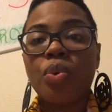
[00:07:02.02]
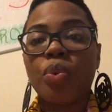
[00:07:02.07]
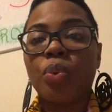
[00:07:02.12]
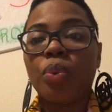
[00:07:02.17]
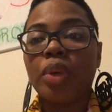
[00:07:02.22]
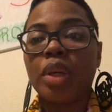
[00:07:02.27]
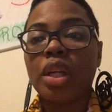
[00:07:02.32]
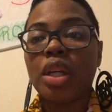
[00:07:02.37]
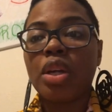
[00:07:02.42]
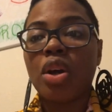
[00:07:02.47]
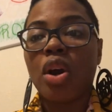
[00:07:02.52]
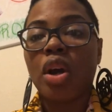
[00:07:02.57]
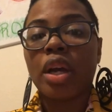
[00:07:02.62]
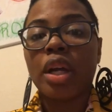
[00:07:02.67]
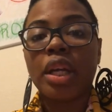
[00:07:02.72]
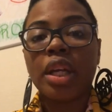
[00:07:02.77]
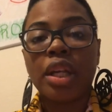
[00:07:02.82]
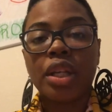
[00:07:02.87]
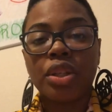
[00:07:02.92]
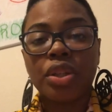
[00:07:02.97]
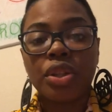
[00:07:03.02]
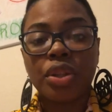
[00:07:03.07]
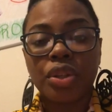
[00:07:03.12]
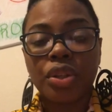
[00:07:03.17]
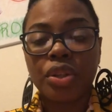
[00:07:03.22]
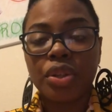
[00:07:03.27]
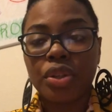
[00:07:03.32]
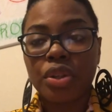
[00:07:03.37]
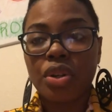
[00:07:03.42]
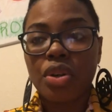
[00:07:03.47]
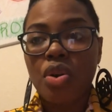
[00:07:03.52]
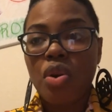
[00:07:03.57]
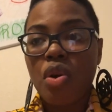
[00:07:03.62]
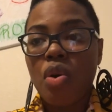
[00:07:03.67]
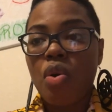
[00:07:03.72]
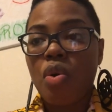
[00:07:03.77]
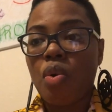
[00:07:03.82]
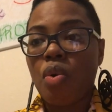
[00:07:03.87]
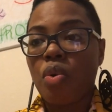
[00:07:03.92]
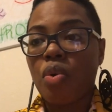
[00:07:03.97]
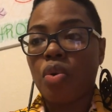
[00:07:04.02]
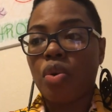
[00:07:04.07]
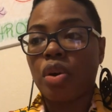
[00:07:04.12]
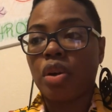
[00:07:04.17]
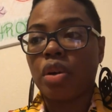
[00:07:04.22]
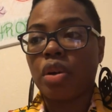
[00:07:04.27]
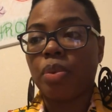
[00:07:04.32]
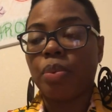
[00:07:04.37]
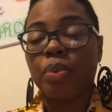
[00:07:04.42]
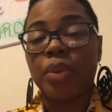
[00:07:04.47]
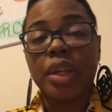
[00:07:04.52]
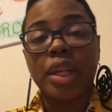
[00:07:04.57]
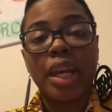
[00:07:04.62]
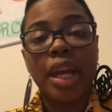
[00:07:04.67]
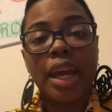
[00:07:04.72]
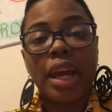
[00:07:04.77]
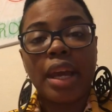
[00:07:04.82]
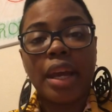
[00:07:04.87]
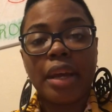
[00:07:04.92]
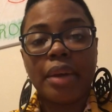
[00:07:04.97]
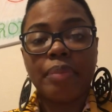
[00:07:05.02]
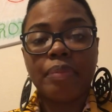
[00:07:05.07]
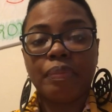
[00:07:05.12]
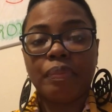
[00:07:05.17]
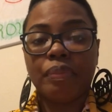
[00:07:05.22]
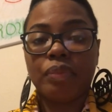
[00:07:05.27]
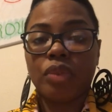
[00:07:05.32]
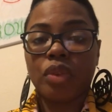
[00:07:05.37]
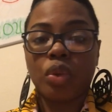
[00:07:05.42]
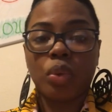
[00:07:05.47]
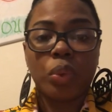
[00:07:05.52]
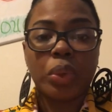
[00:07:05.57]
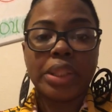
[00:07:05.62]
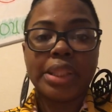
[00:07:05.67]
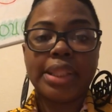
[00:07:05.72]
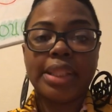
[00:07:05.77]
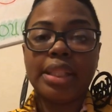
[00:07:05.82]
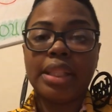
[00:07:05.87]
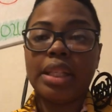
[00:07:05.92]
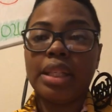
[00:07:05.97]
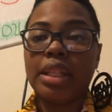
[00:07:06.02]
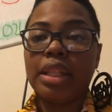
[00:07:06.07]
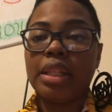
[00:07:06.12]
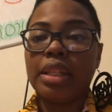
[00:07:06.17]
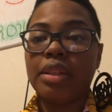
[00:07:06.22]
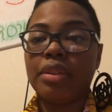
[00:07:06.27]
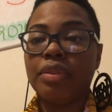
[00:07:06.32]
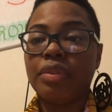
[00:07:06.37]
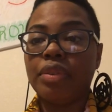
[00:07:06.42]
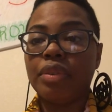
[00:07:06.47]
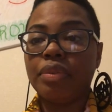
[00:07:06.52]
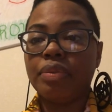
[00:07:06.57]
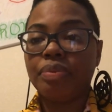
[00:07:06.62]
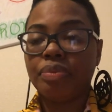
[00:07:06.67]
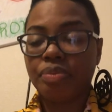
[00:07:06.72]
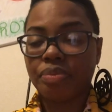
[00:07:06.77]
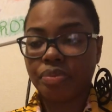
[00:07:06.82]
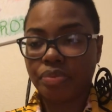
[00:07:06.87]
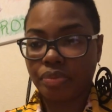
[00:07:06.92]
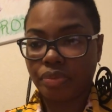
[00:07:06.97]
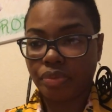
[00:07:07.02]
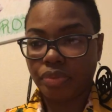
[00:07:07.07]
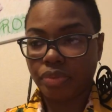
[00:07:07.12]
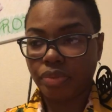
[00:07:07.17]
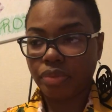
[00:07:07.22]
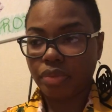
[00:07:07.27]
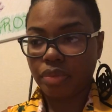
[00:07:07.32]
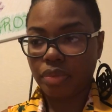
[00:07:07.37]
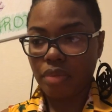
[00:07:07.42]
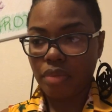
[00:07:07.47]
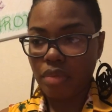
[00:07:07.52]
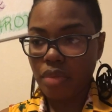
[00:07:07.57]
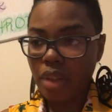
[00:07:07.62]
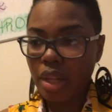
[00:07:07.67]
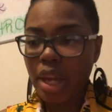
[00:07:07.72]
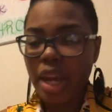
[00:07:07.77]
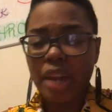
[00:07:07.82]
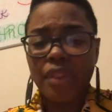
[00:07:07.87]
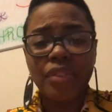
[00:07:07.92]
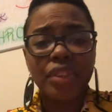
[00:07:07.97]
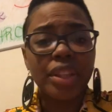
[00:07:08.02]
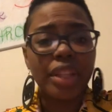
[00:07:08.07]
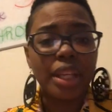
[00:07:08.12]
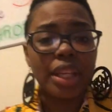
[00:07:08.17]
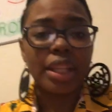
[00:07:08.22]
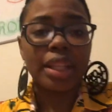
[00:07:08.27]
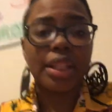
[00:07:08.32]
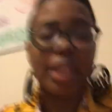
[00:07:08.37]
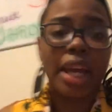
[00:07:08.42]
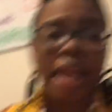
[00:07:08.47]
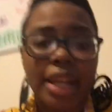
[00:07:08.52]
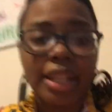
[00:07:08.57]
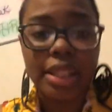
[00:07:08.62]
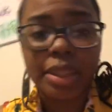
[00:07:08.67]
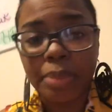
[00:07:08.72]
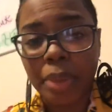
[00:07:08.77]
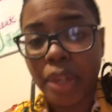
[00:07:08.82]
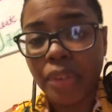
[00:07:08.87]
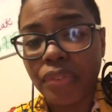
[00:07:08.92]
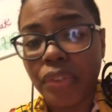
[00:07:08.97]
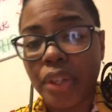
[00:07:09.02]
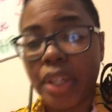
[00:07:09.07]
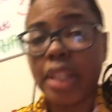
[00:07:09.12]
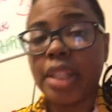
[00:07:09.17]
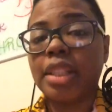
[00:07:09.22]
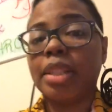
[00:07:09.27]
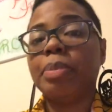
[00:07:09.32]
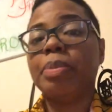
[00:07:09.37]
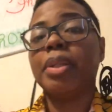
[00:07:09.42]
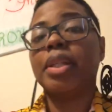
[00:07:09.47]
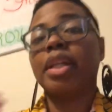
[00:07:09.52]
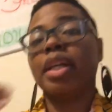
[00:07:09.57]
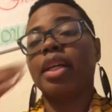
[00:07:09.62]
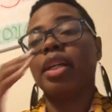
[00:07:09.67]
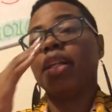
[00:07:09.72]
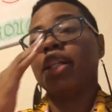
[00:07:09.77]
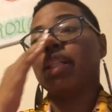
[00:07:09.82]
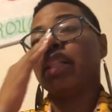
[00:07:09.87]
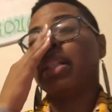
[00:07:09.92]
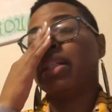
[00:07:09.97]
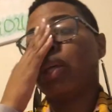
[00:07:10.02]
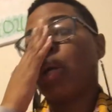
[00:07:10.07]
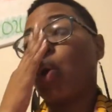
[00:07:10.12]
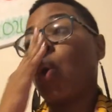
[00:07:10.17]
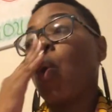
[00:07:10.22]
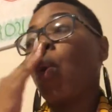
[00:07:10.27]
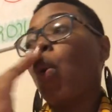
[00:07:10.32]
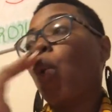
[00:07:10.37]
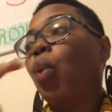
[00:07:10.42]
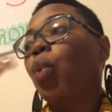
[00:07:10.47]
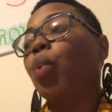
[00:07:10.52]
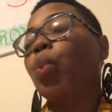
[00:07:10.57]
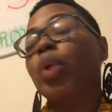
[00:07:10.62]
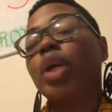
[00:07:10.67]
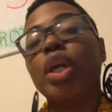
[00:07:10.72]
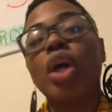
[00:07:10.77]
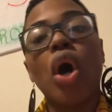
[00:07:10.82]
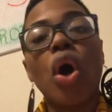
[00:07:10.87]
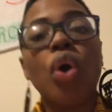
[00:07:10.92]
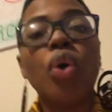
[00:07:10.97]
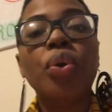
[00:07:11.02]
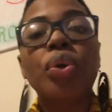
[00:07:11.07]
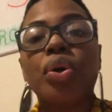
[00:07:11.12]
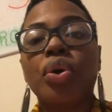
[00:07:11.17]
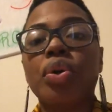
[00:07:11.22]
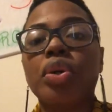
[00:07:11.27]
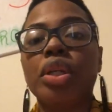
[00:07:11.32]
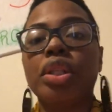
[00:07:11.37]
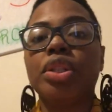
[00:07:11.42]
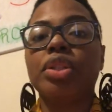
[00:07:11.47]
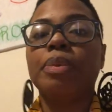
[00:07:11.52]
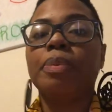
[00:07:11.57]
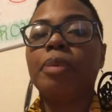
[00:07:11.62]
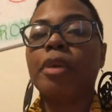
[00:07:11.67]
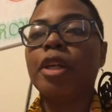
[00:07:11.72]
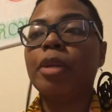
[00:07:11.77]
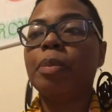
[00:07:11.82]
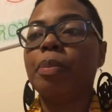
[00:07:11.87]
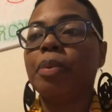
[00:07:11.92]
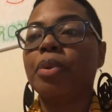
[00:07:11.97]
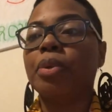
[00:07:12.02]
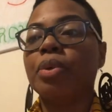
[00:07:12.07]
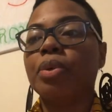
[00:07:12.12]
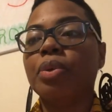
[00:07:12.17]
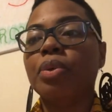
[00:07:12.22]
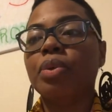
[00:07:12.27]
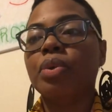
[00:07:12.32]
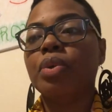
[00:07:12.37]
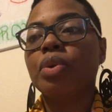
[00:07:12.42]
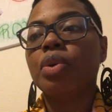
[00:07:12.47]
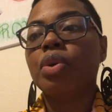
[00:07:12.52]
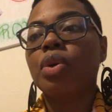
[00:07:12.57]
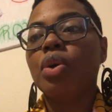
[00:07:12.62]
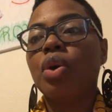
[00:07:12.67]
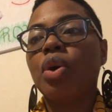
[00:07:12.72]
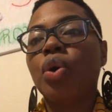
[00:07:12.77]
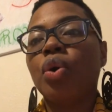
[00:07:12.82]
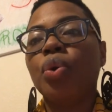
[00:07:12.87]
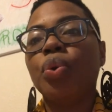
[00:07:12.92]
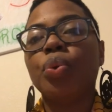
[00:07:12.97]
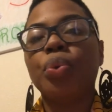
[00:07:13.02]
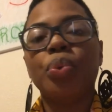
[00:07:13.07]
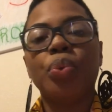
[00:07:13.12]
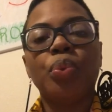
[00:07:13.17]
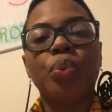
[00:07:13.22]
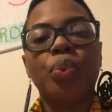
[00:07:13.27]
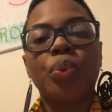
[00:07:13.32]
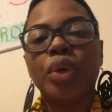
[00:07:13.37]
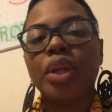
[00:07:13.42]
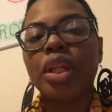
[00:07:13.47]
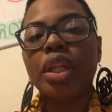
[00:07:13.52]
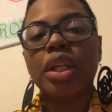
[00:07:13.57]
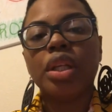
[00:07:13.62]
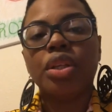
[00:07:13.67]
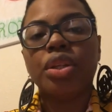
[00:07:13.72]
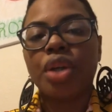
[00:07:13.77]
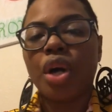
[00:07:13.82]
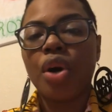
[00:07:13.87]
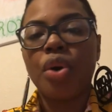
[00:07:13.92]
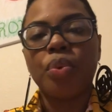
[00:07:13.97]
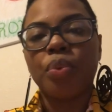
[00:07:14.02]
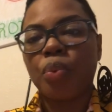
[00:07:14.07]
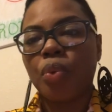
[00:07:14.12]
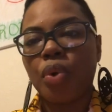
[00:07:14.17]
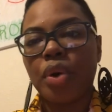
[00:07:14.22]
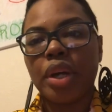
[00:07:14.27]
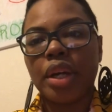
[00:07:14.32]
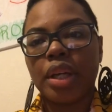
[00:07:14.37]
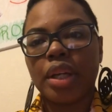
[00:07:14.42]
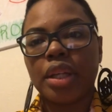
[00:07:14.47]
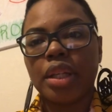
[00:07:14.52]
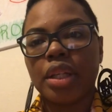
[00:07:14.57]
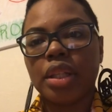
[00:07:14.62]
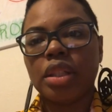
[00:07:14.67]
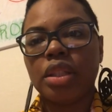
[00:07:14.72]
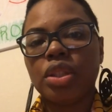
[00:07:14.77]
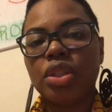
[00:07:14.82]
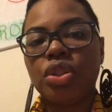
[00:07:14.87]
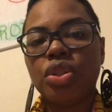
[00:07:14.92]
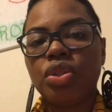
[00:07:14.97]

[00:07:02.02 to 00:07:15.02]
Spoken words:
we are hindered or we can't receive everything that is meant for us because we hold on to people who really don't want us